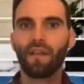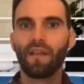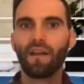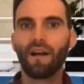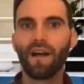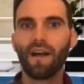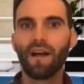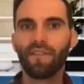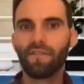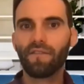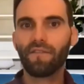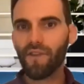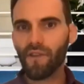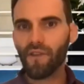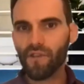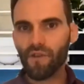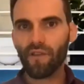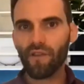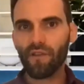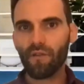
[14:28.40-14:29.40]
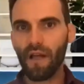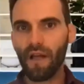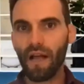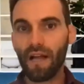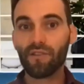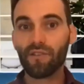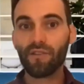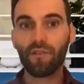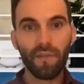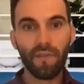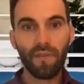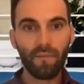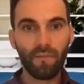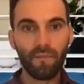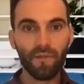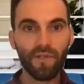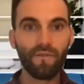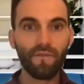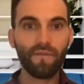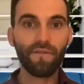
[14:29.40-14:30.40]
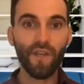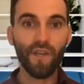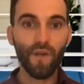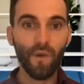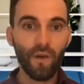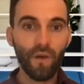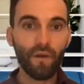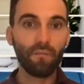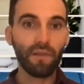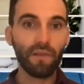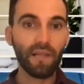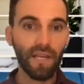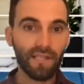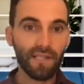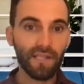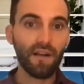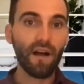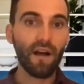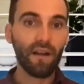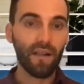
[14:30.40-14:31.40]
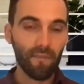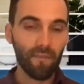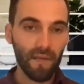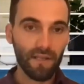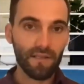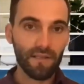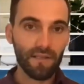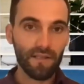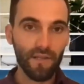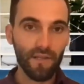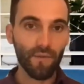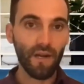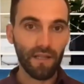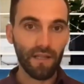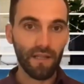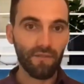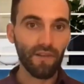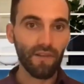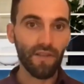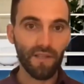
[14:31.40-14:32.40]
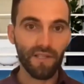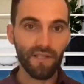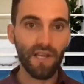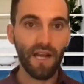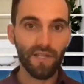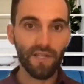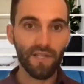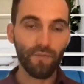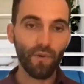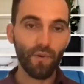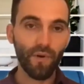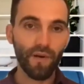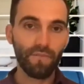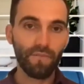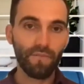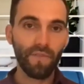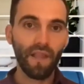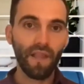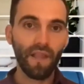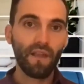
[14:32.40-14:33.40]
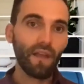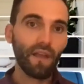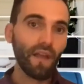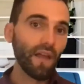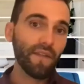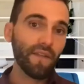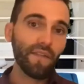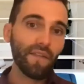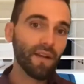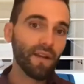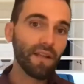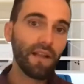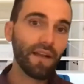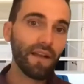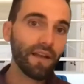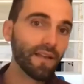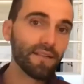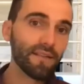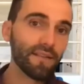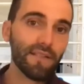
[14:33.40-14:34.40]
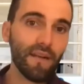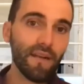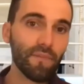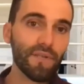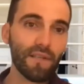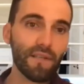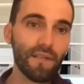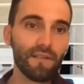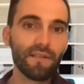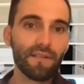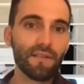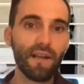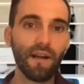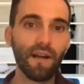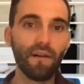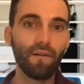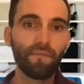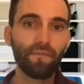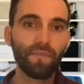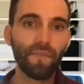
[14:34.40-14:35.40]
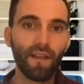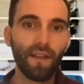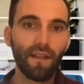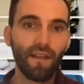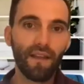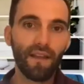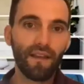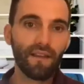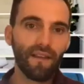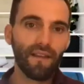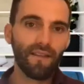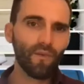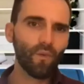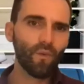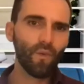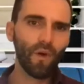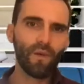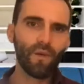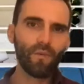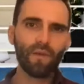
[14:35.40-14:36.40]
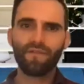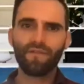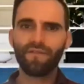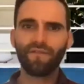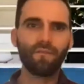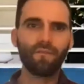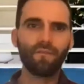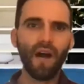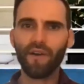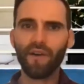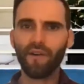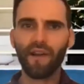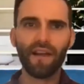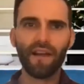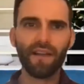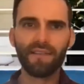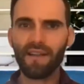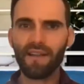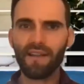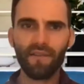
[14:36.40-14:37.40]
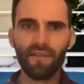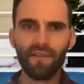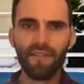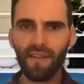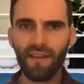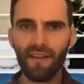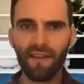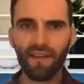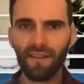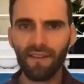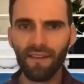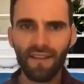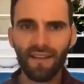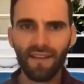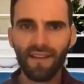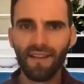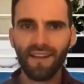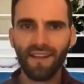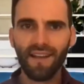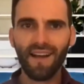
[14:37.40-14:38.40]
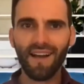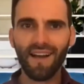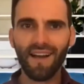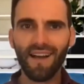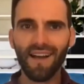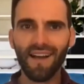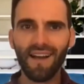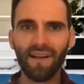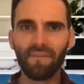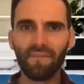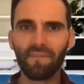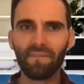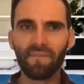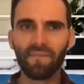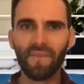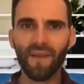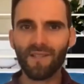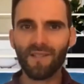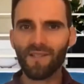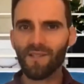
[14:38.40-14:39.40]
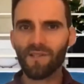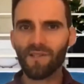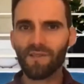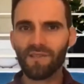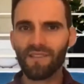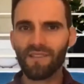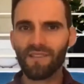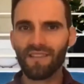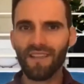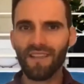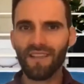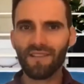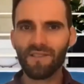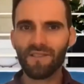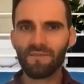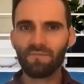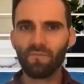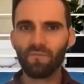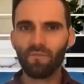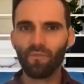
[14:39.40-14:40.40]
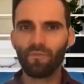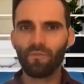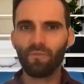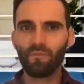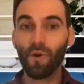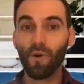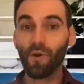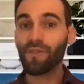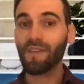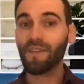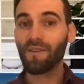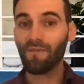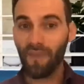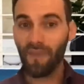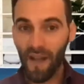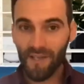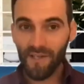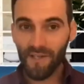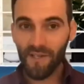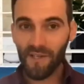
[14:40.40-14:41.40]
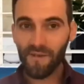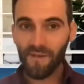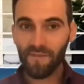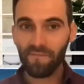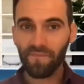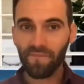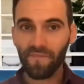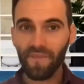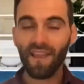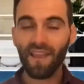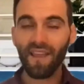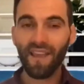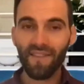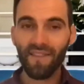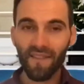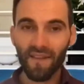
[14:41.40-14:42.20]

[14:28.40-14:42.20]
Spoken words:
in the future, they'll actually be able to view completed documents directly via the dashboard. And then the client gets a 10% discount. And the way we've modernized everything, it's both the advisor and the